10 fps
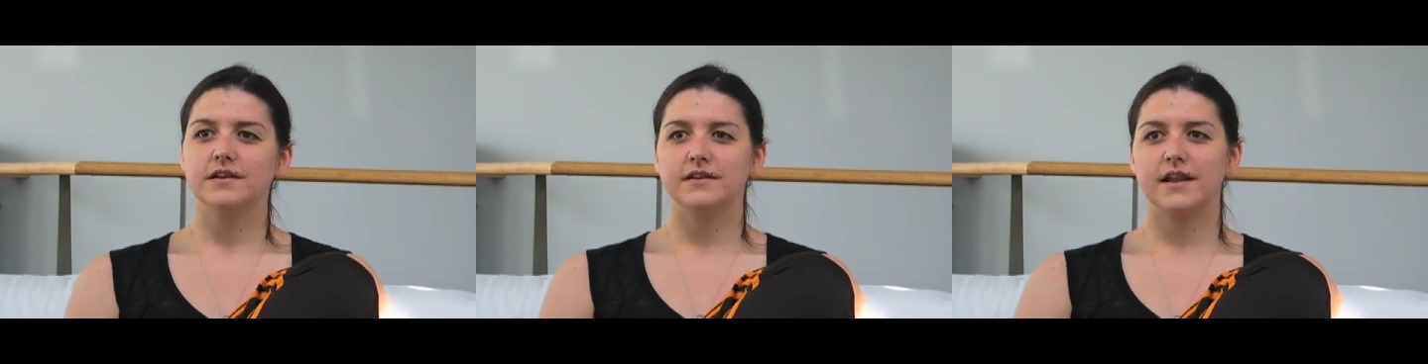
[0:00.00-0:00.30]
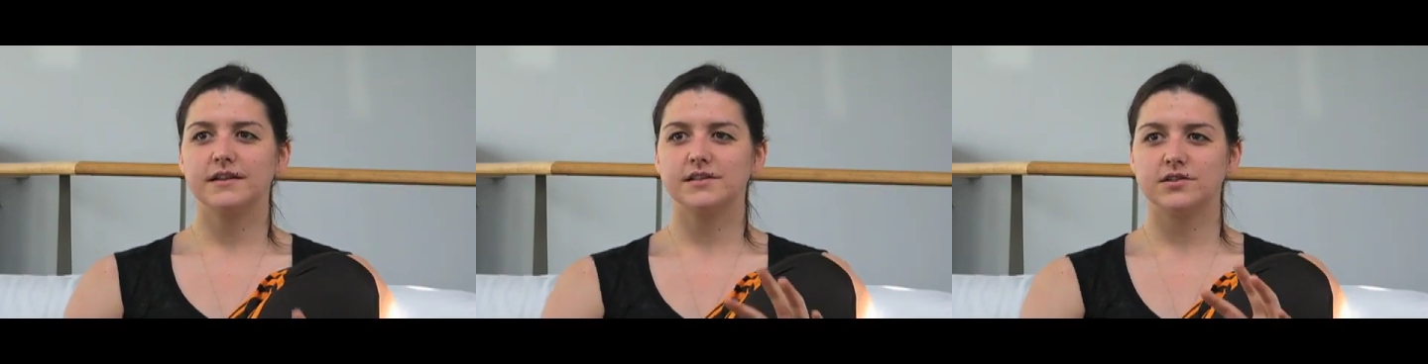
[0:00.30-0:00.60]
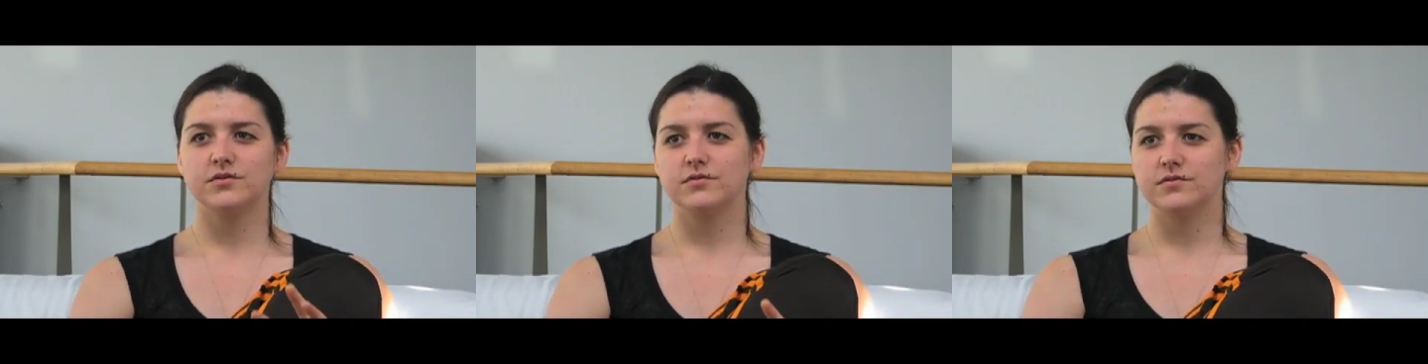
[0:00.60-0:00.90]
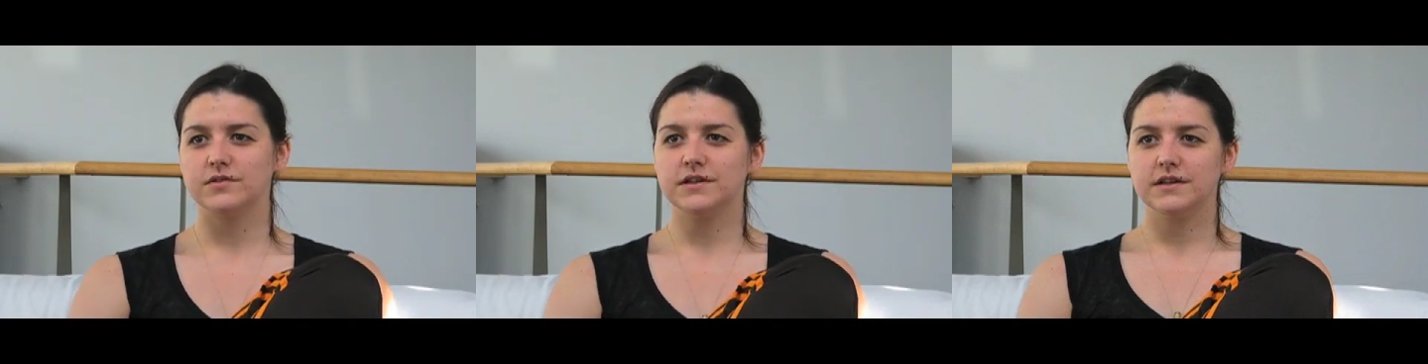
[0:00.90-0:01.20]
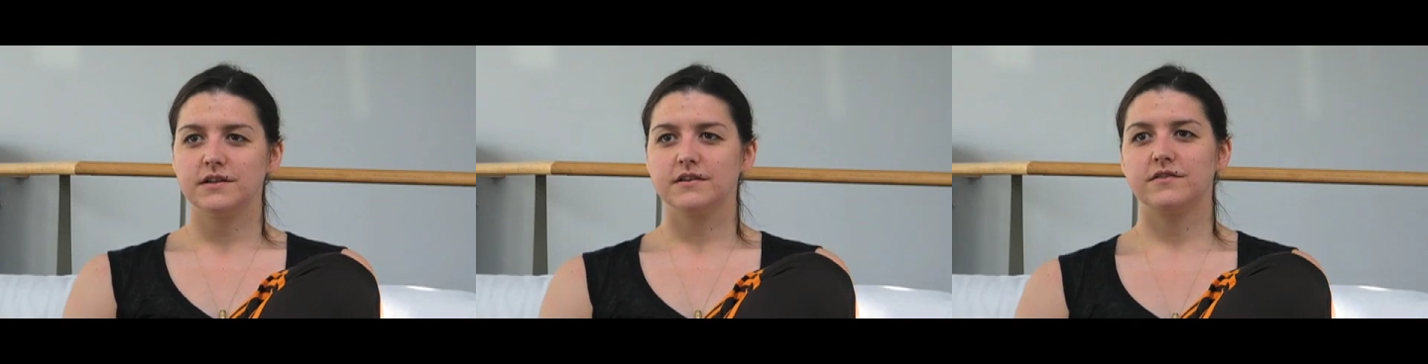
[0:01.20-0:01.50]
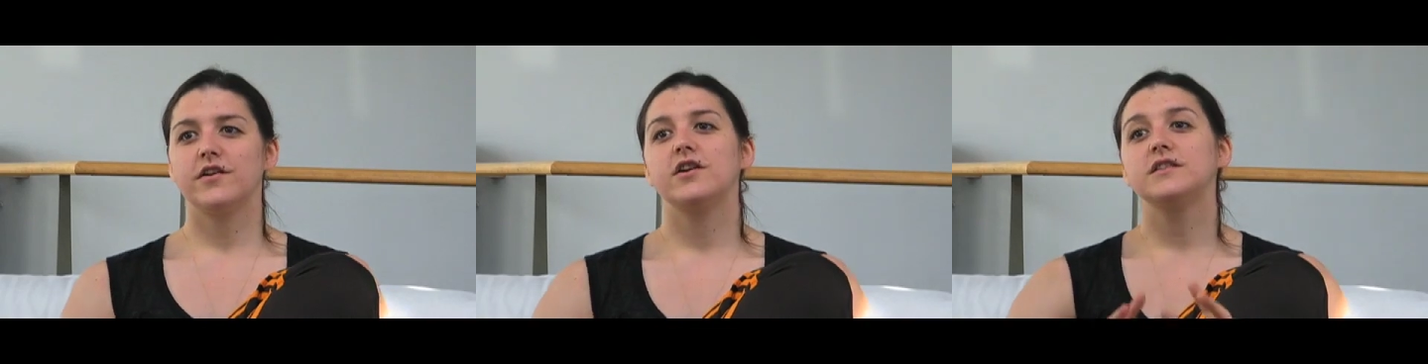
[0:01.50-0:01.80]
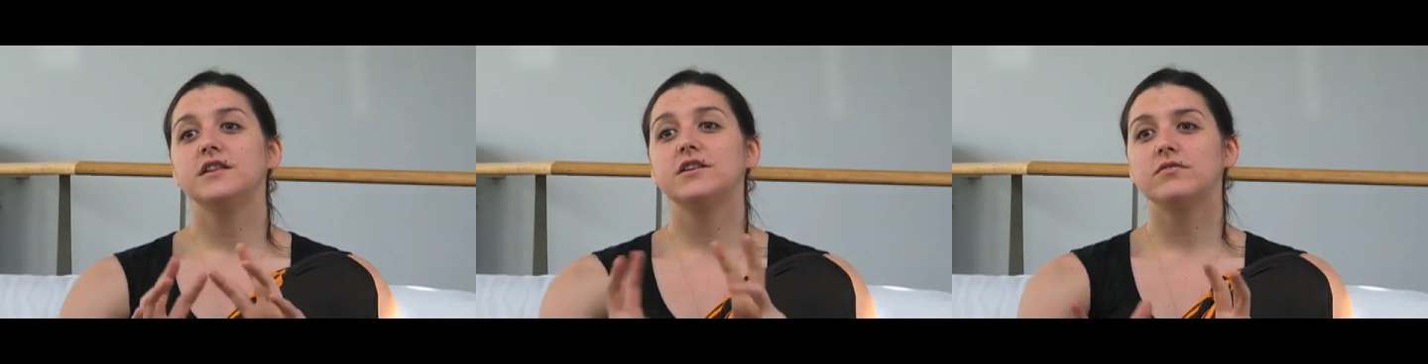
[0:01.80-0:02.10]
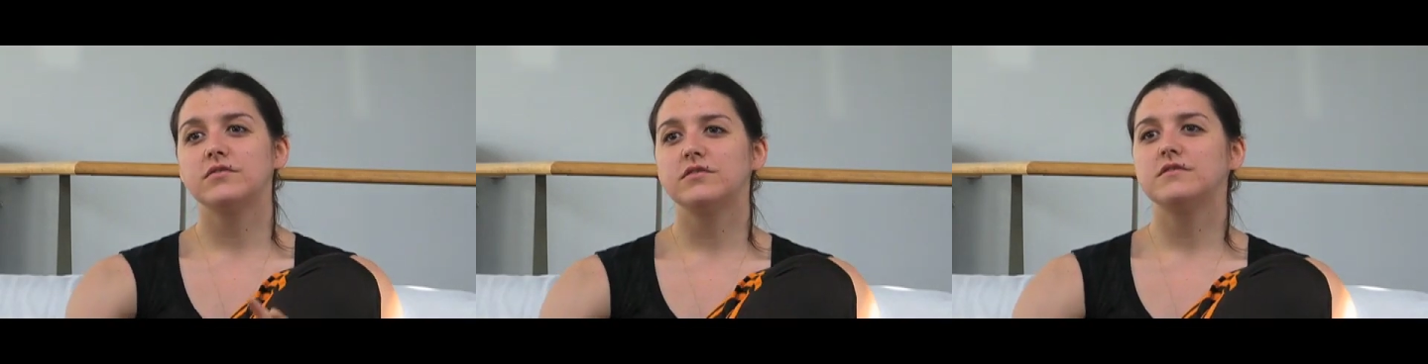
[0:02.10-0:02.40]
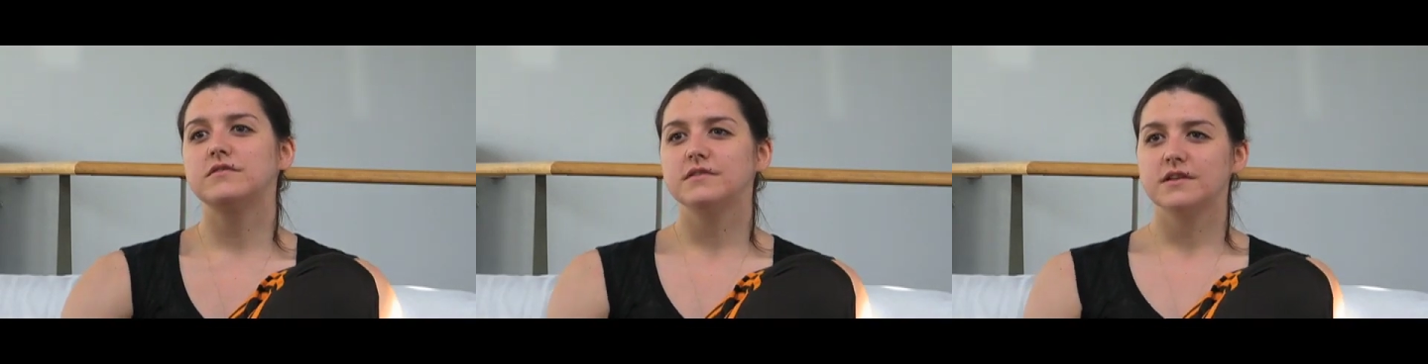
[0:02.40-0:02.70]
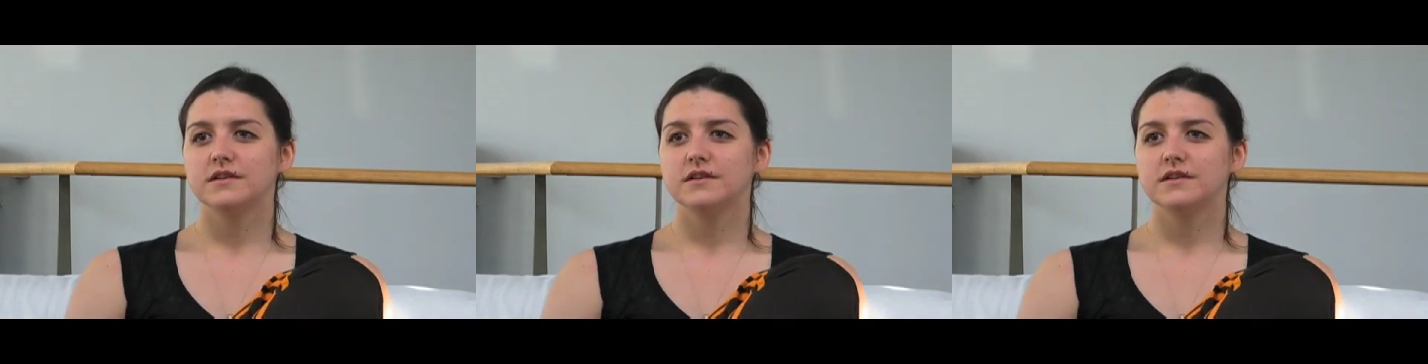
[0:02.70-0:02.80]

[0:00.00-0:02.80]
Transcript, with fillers: next to the very literal